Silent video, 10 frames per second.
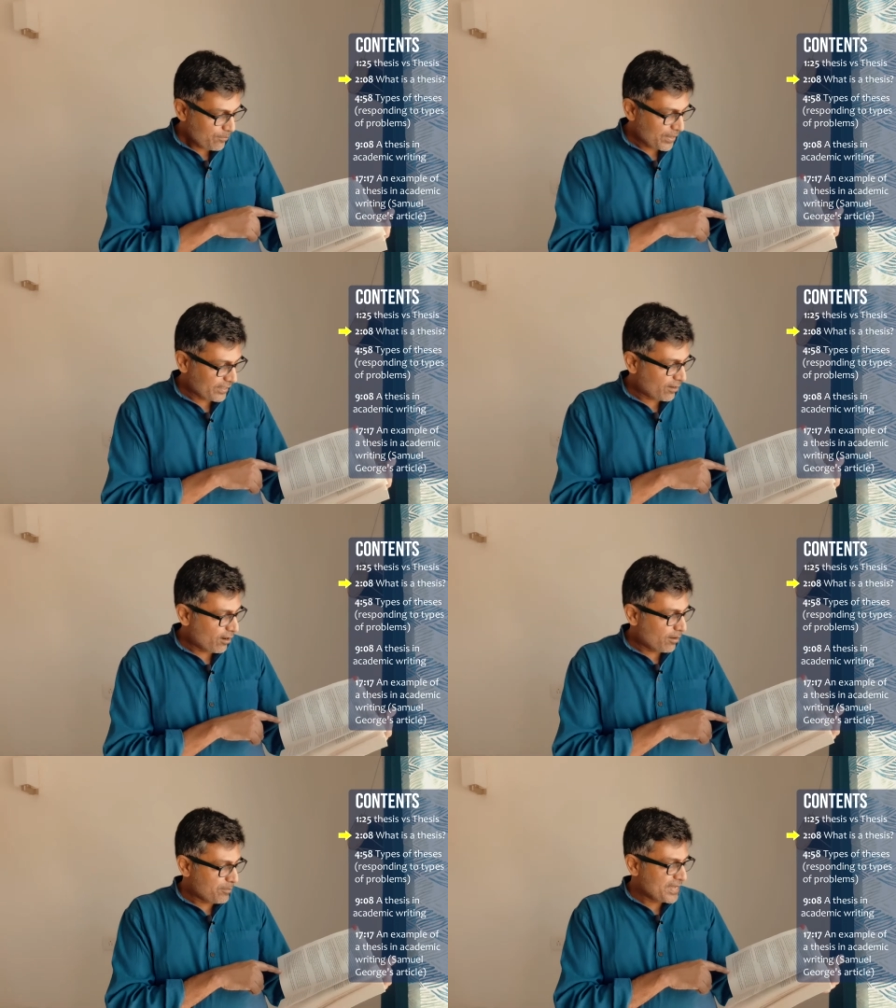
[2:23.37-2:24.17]
But
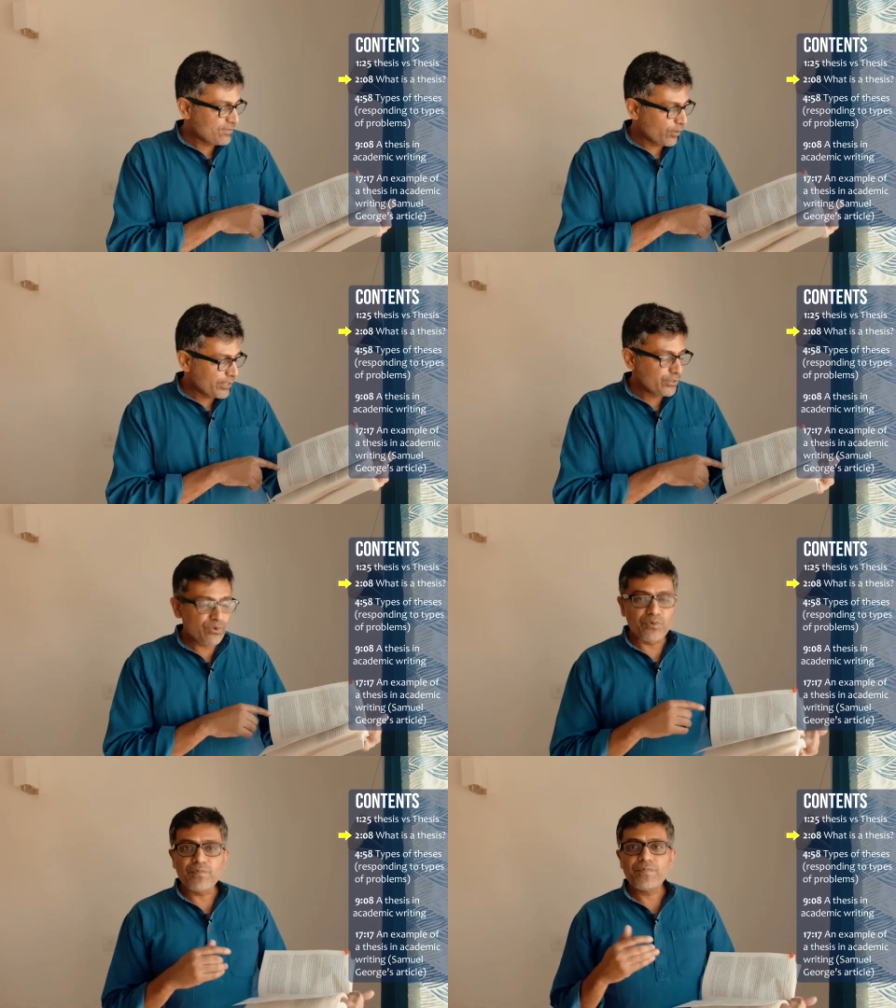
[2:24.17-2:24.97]
uh, page
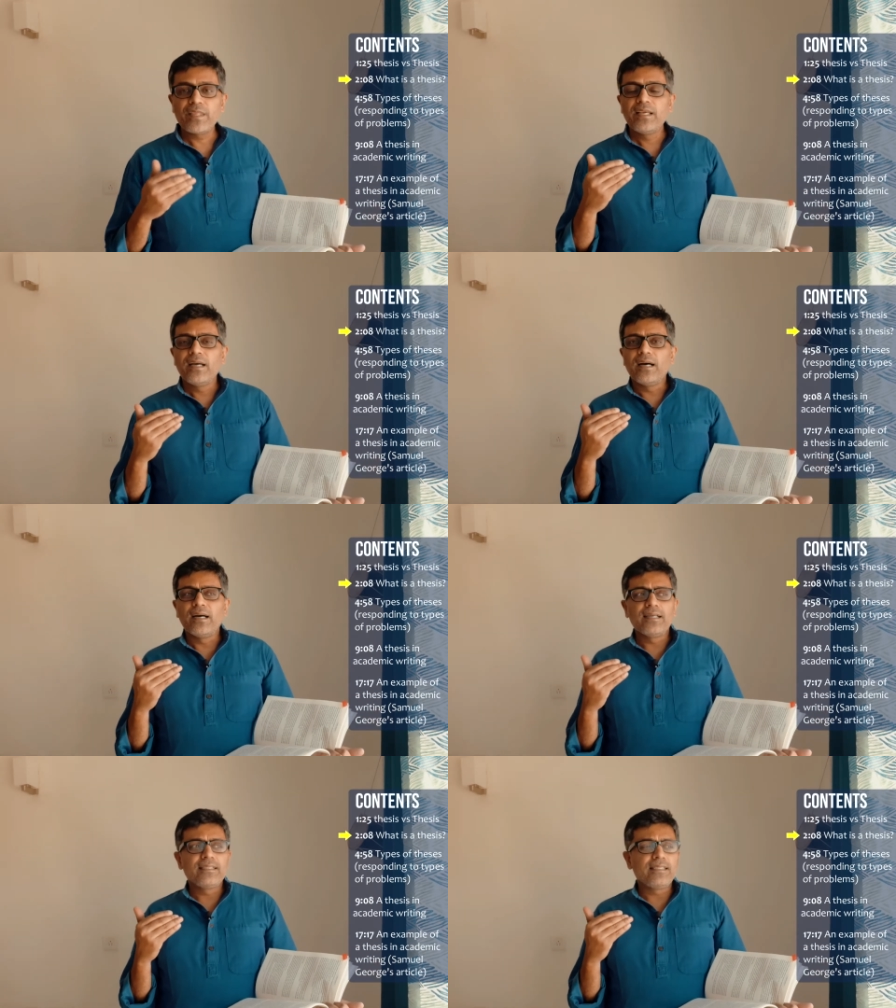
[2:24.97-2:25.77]
42
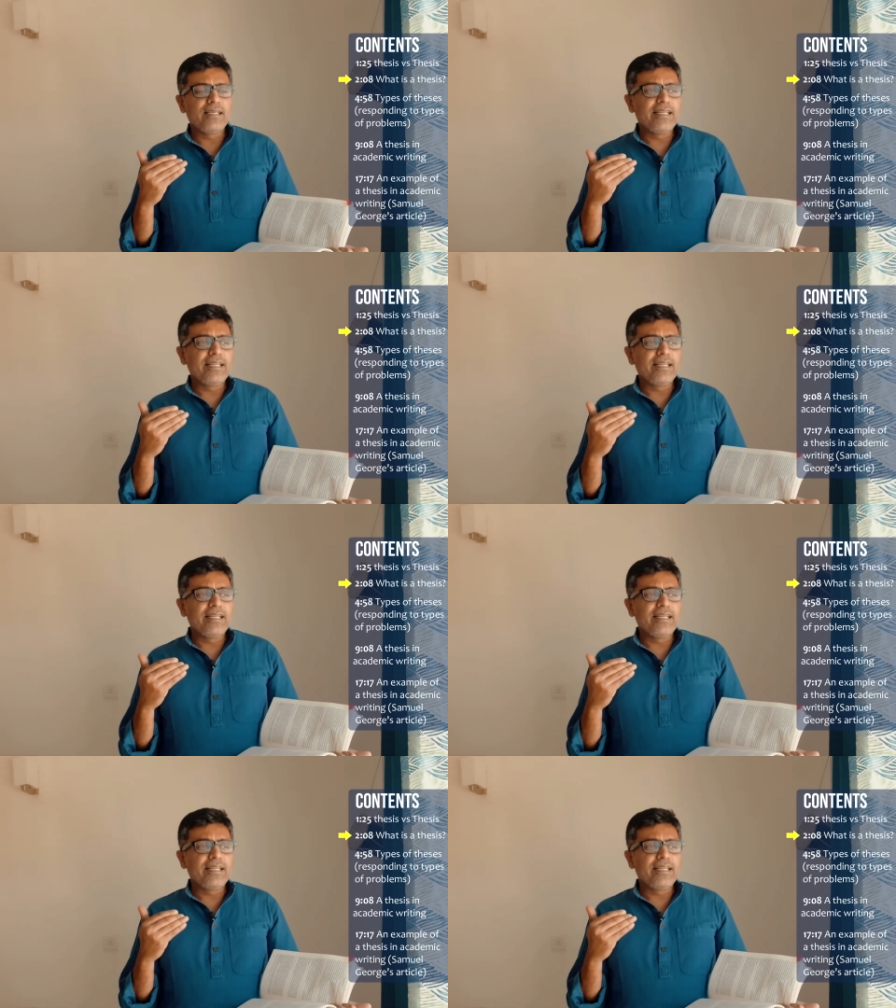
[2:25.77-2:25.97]
uh,